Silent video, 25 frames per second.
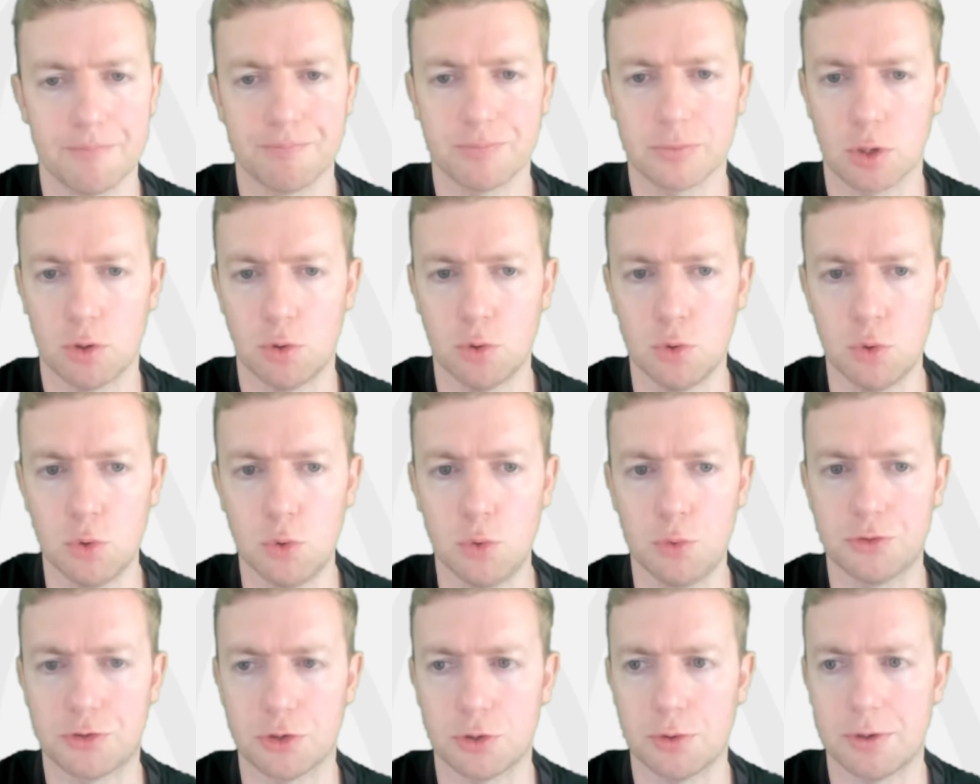
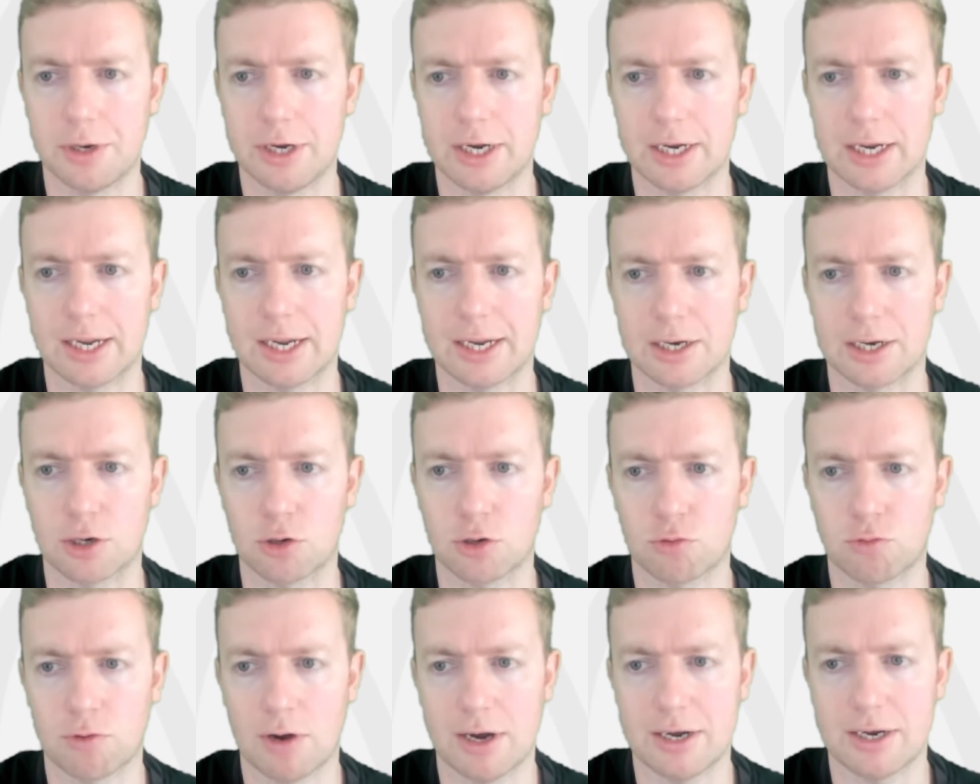all doing
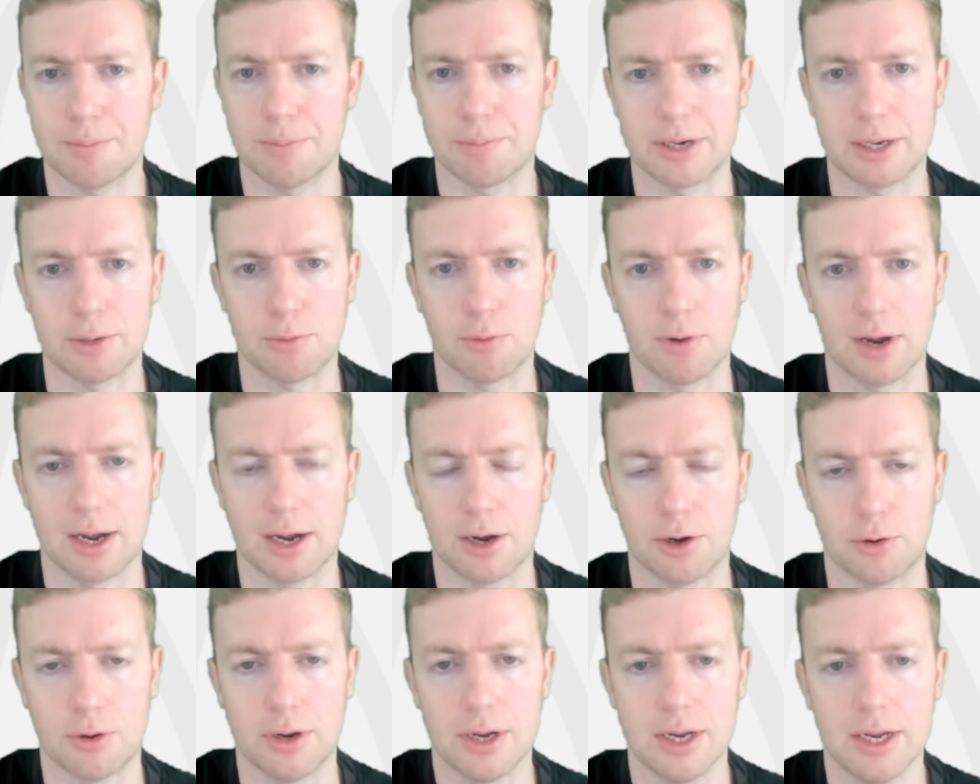incredibly
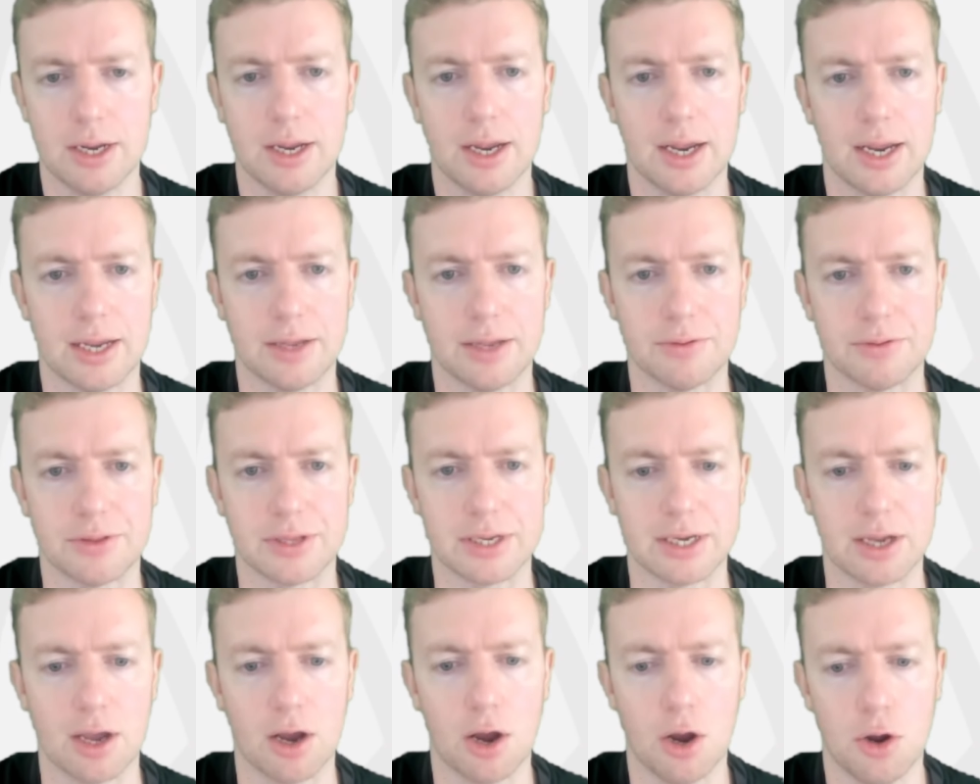well in
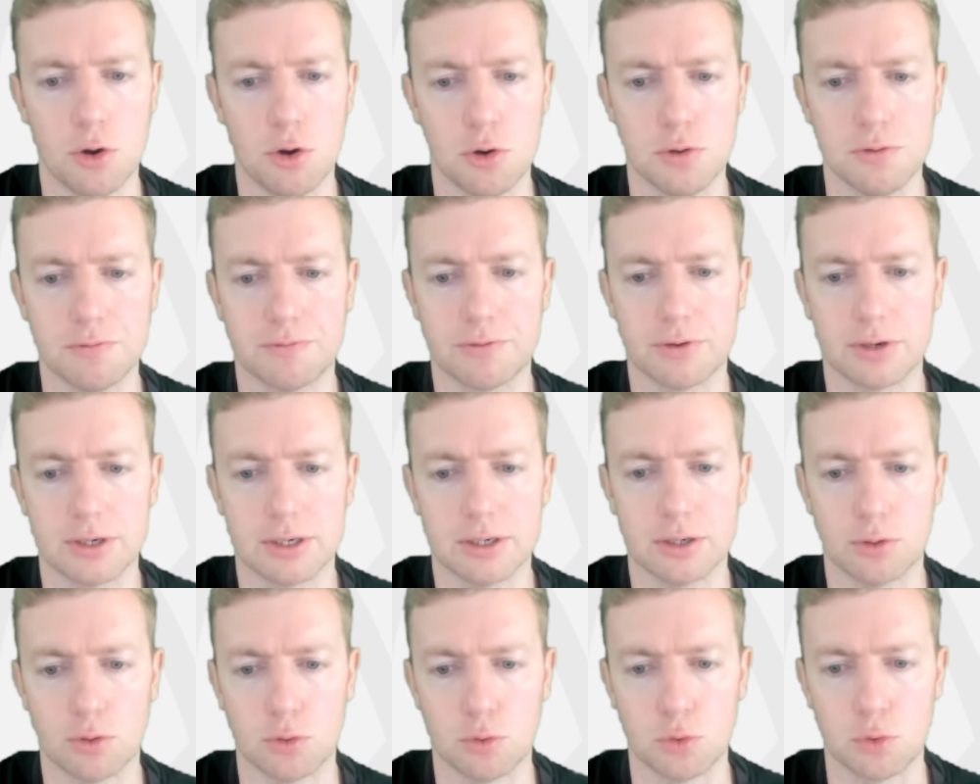the
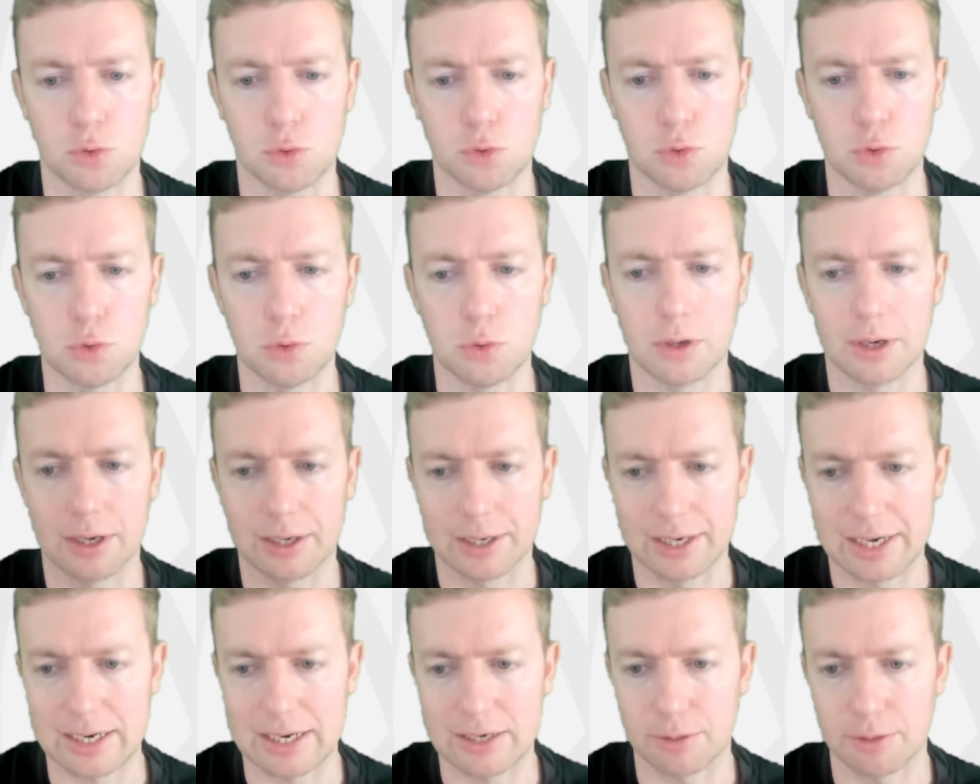overall
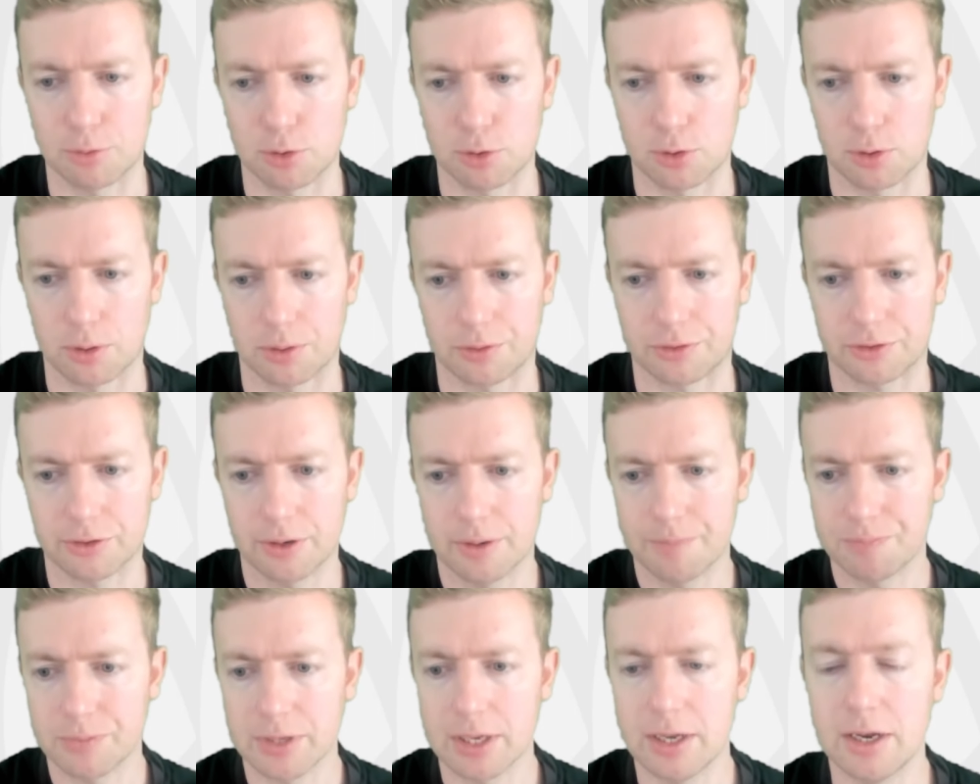leaderboard.
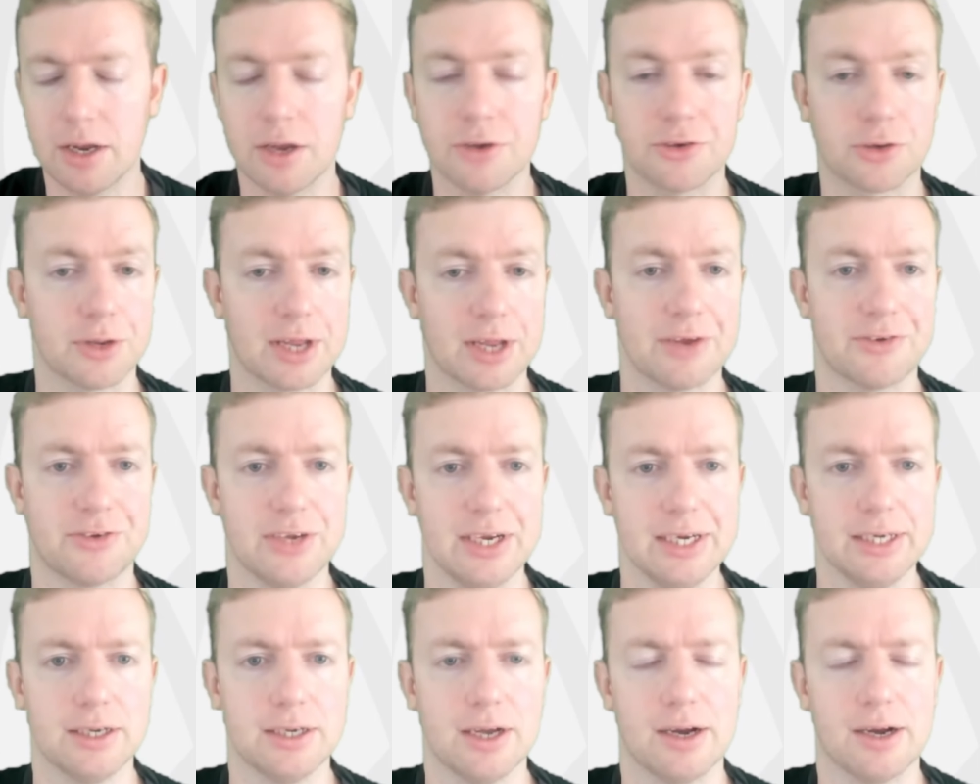So that's
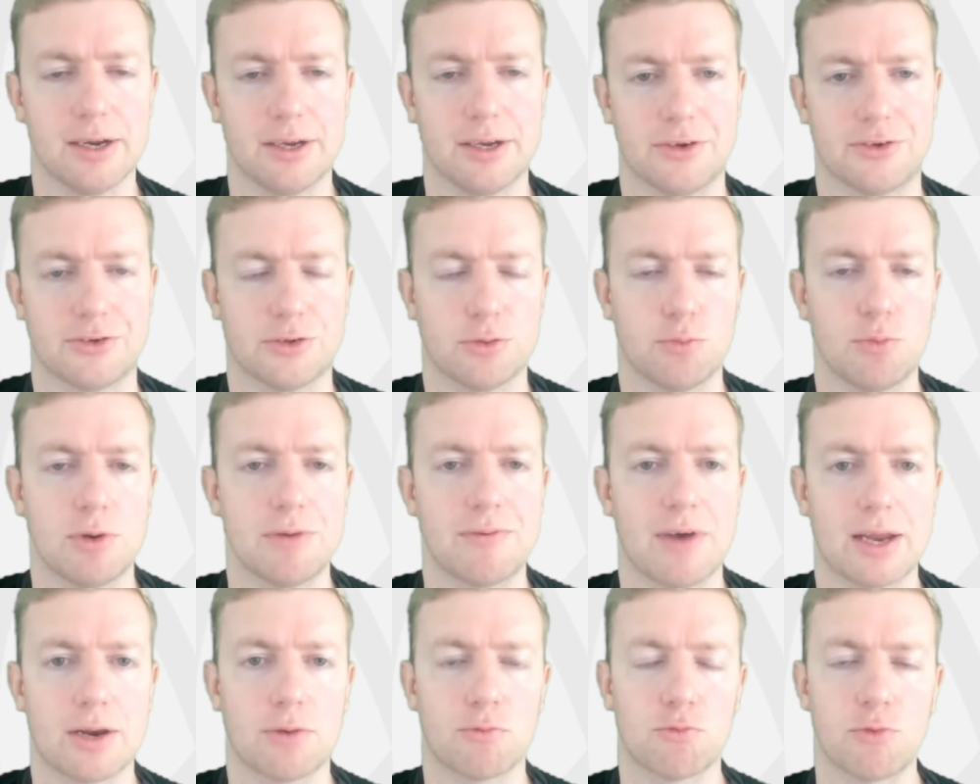it, guys. We've
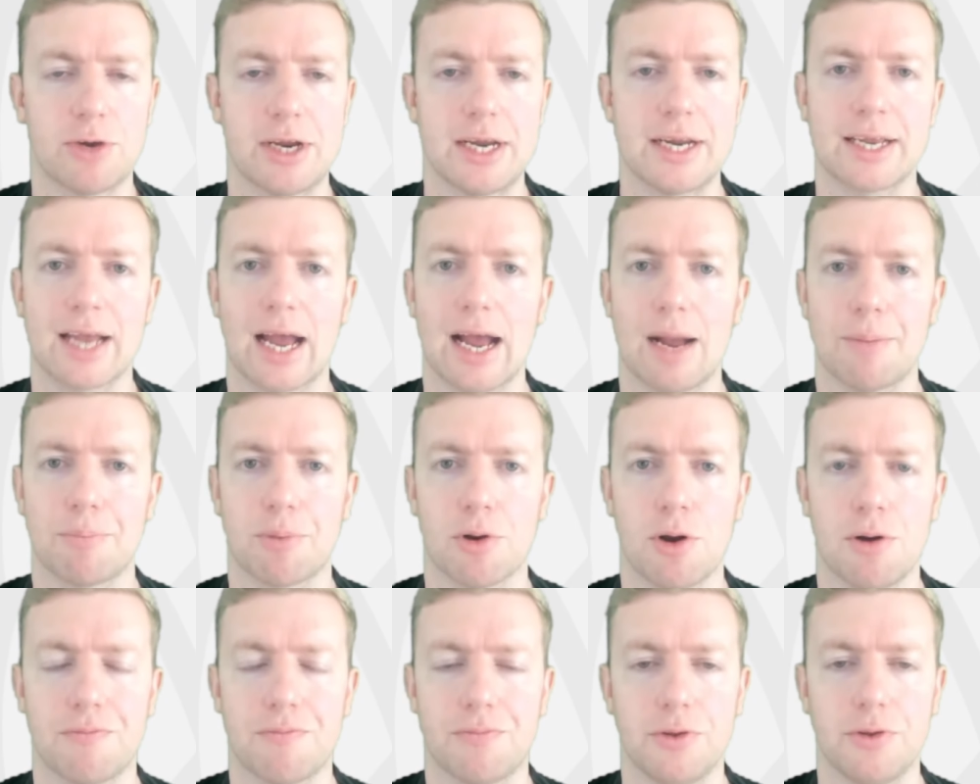had a recap
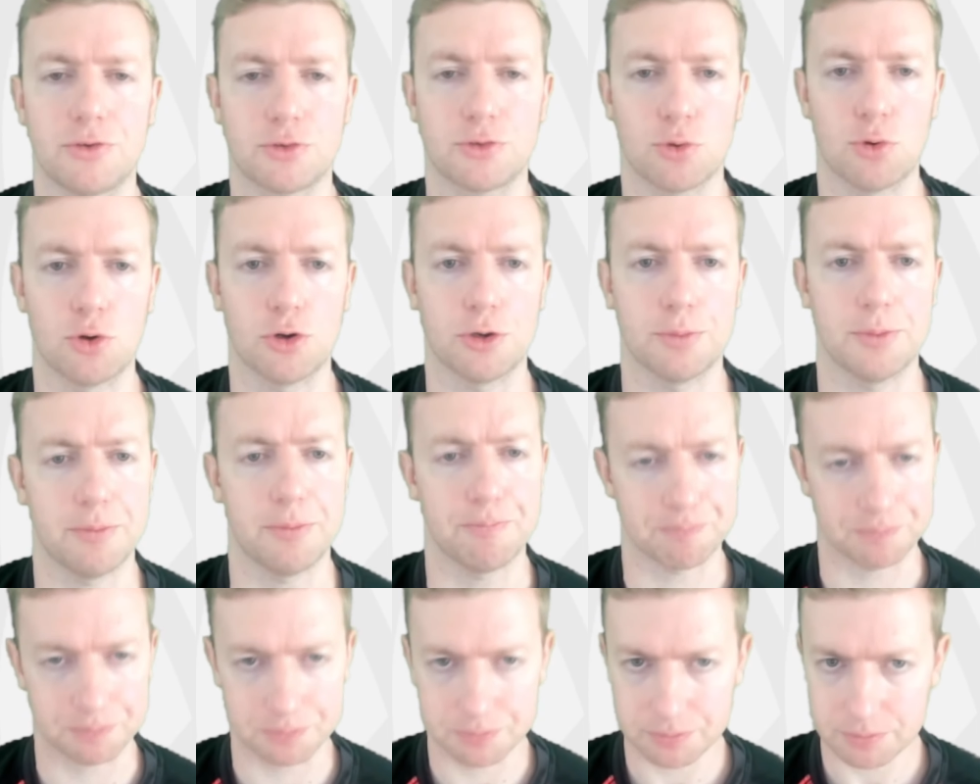of the
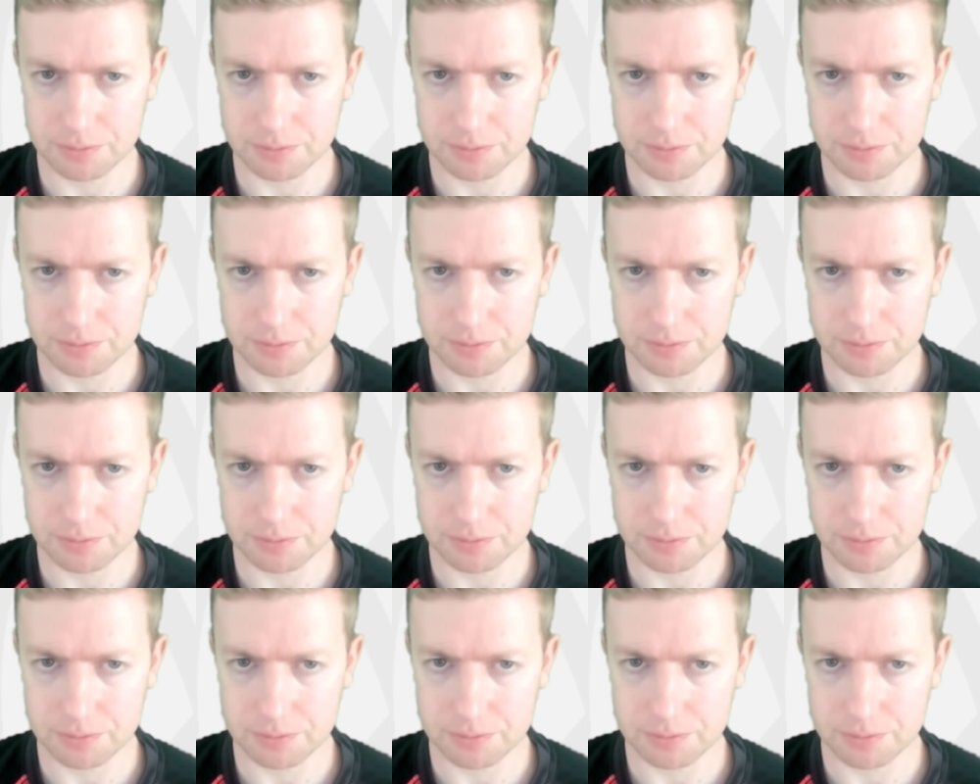tournament.